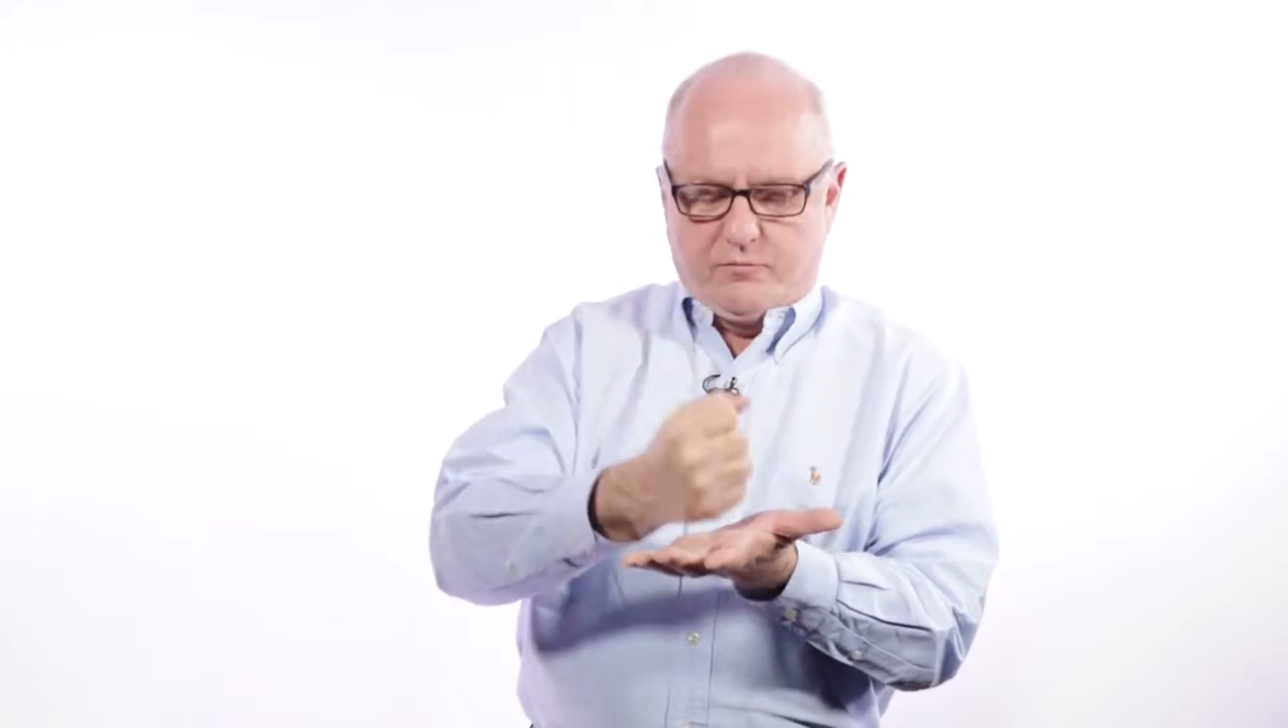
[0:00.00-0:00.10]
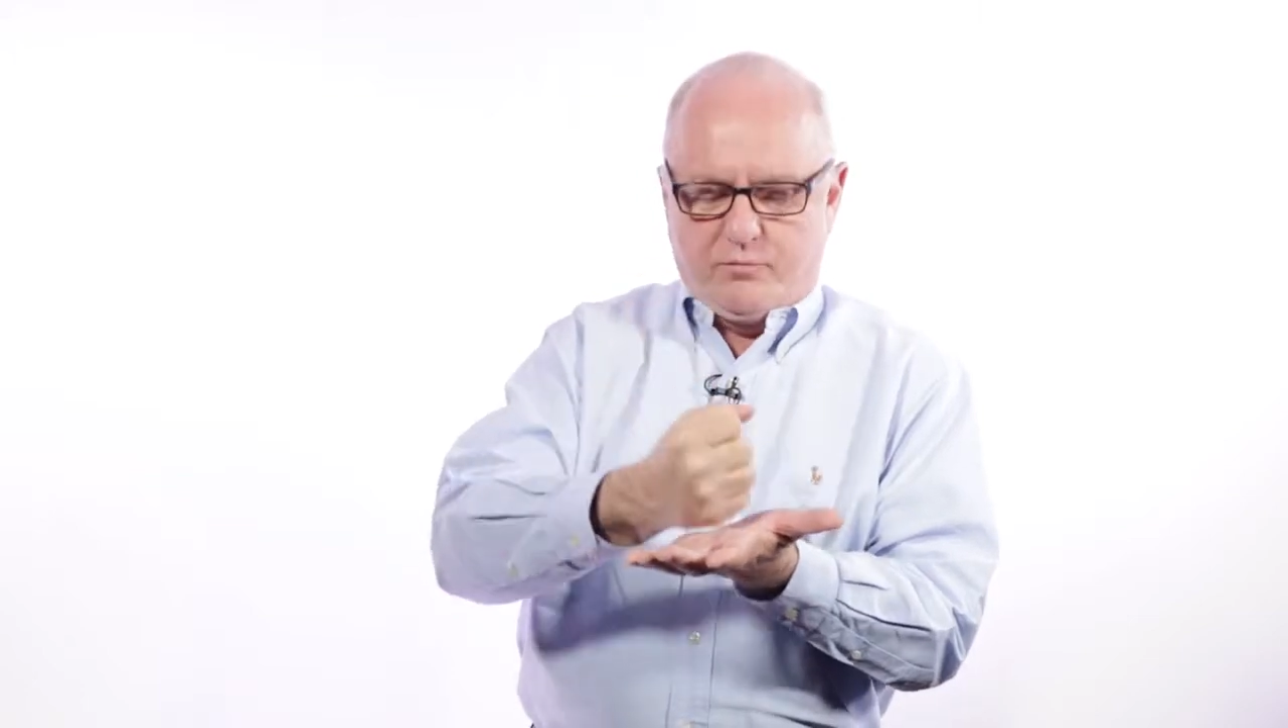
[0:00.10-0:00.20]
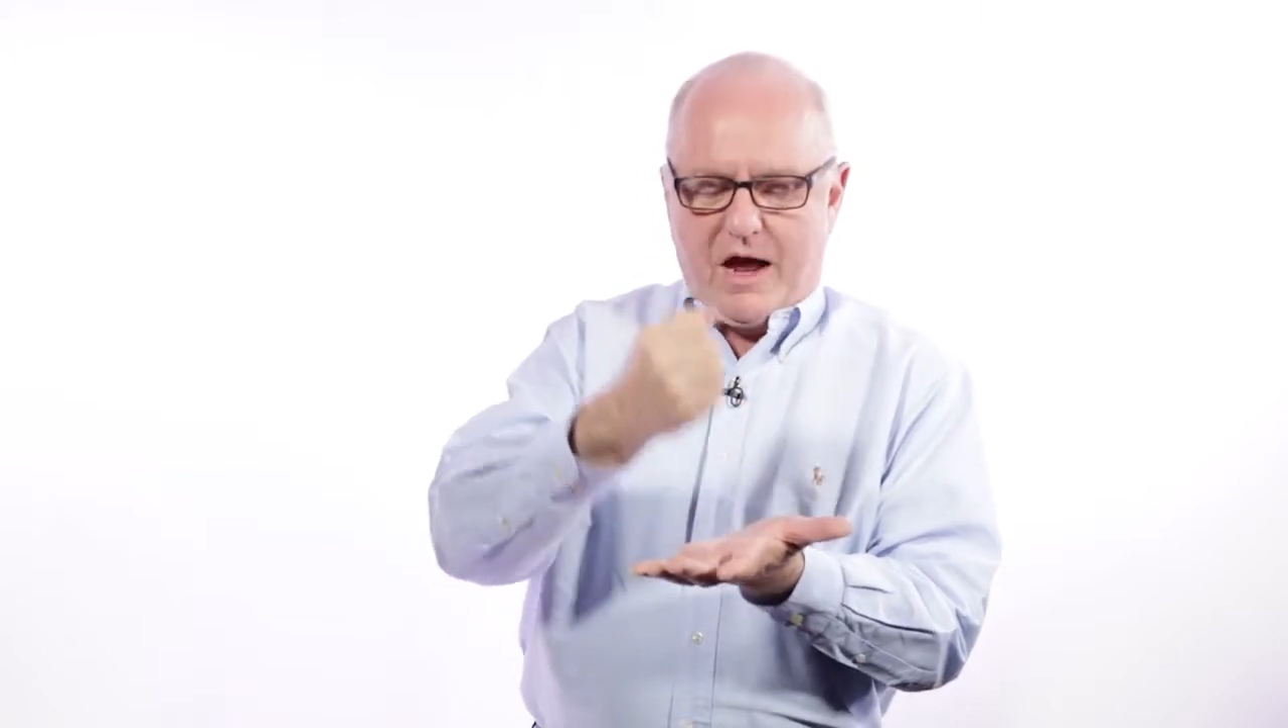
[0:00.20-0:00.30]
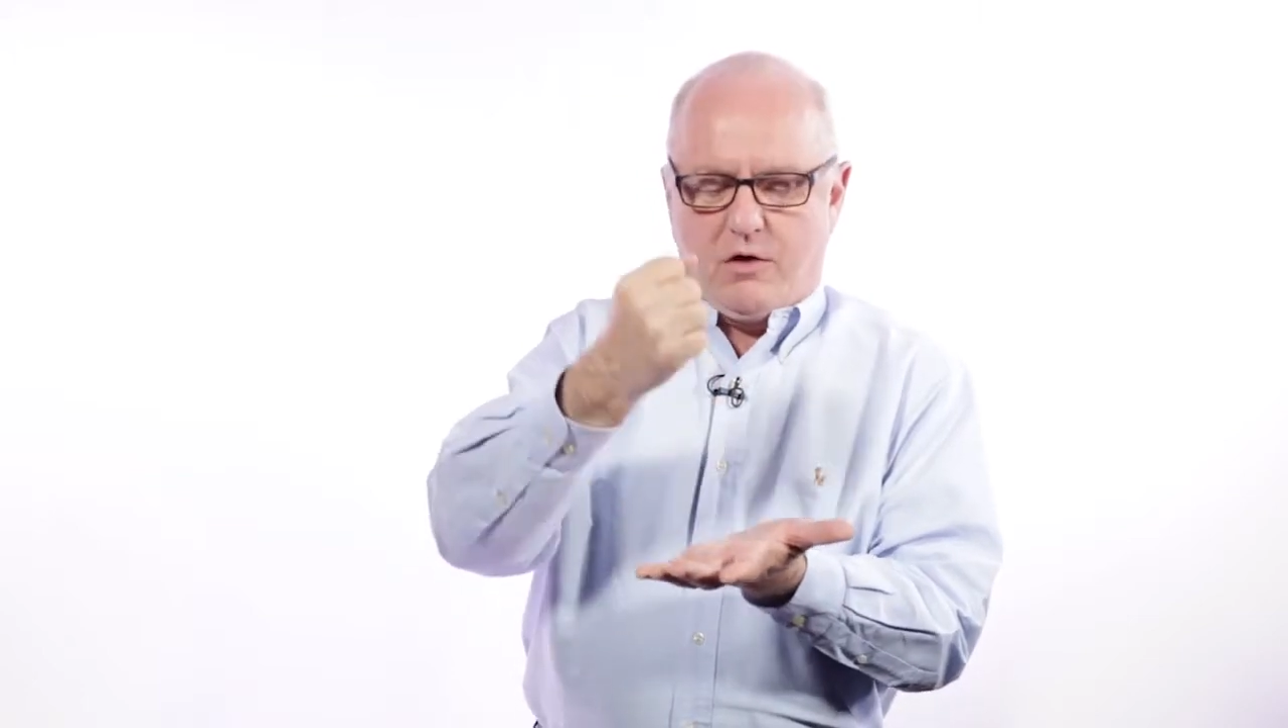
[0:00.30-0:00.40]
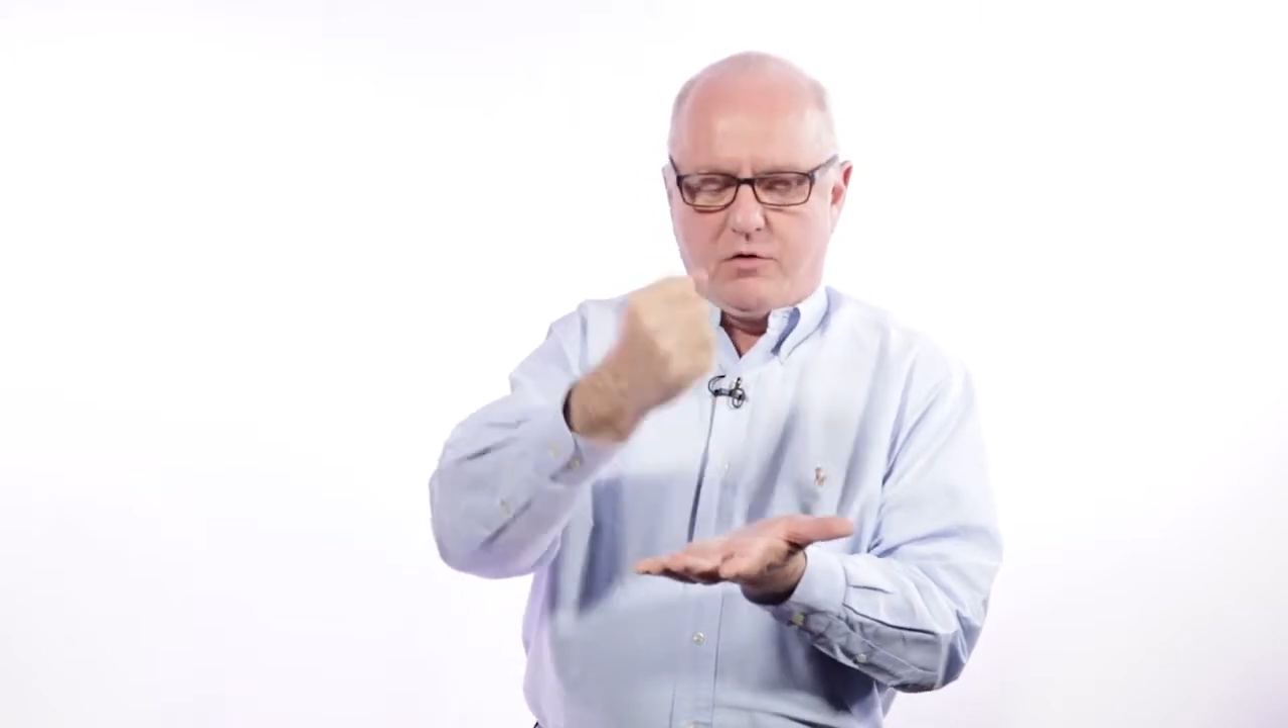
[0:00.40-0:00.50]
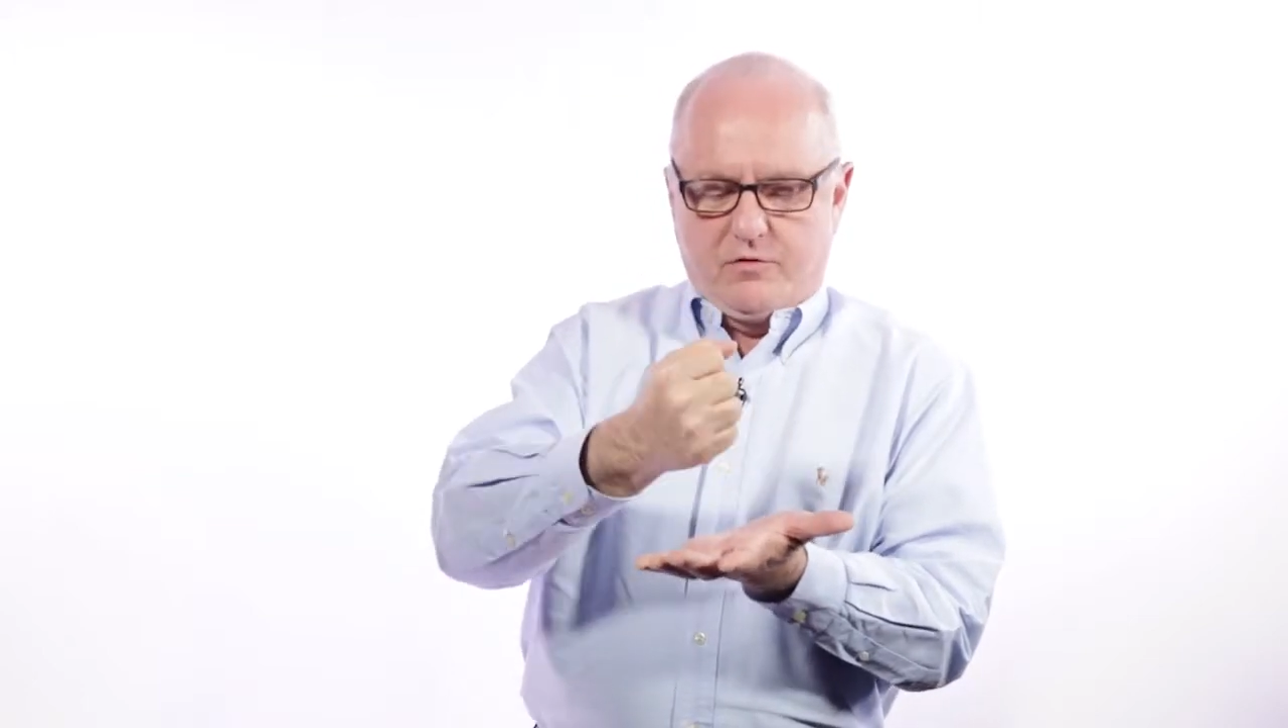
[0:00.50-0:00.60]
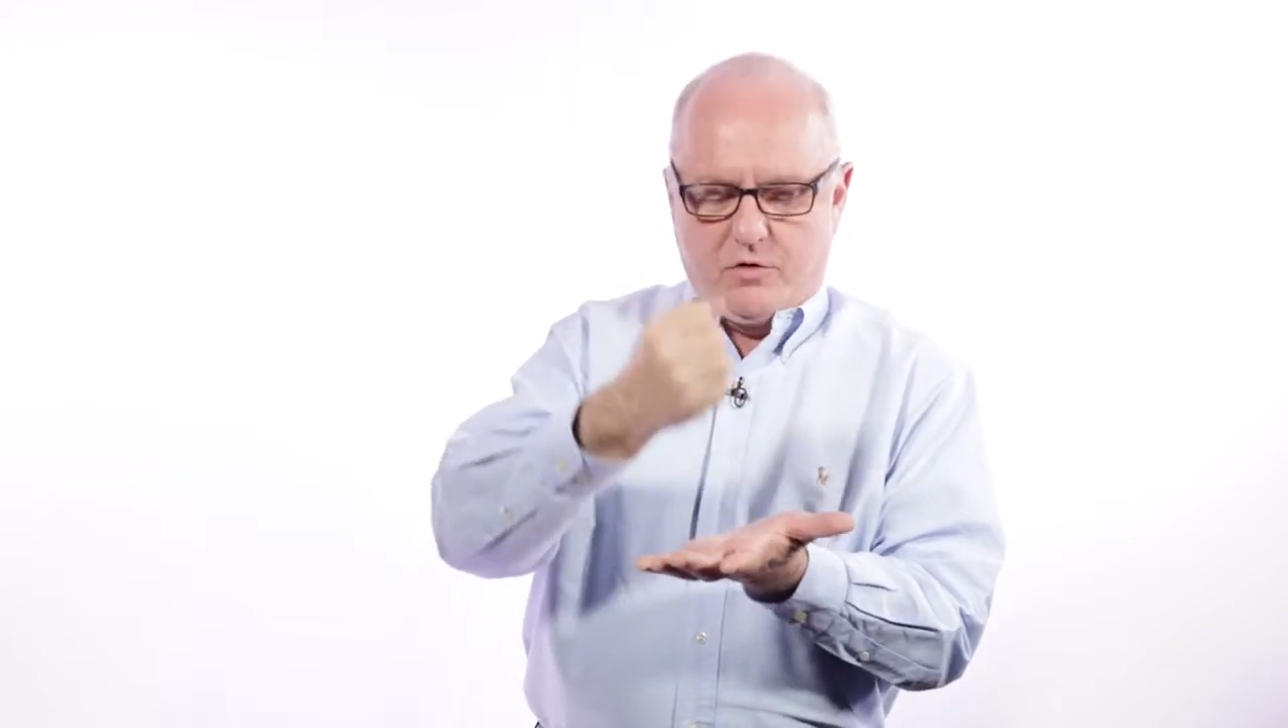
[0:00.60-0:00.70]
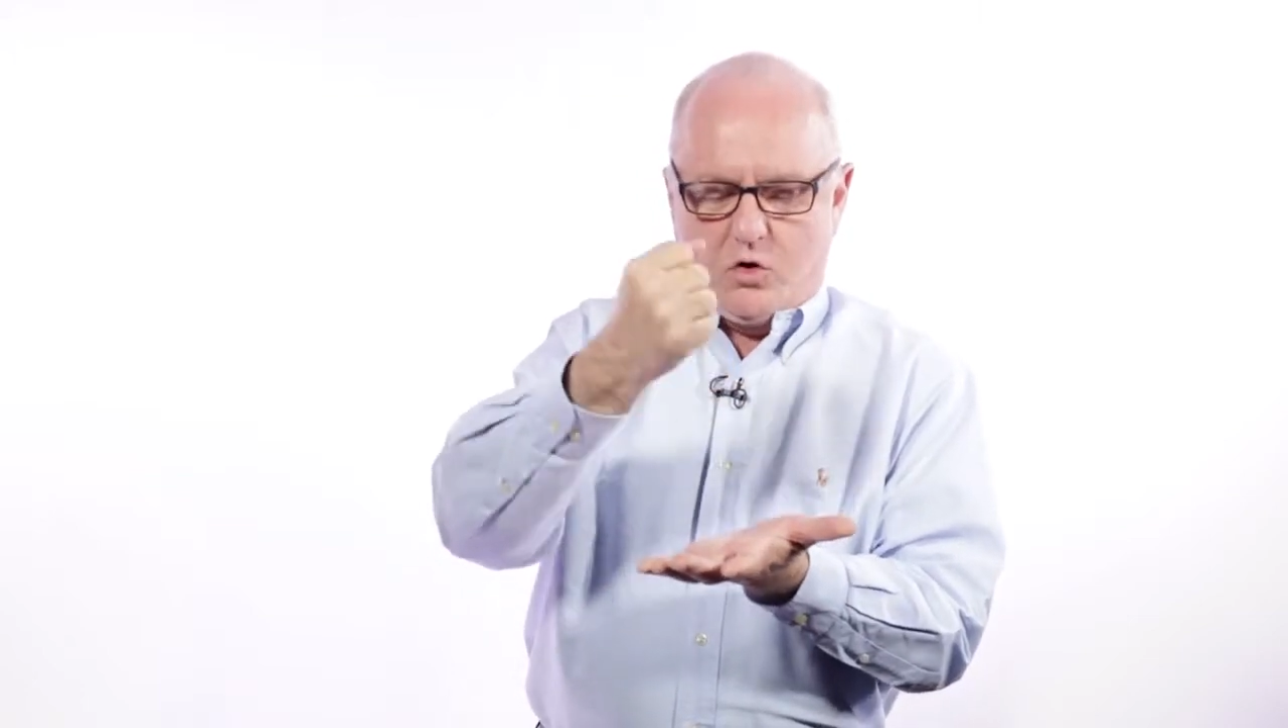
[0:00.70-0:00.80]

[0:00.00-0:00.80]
or power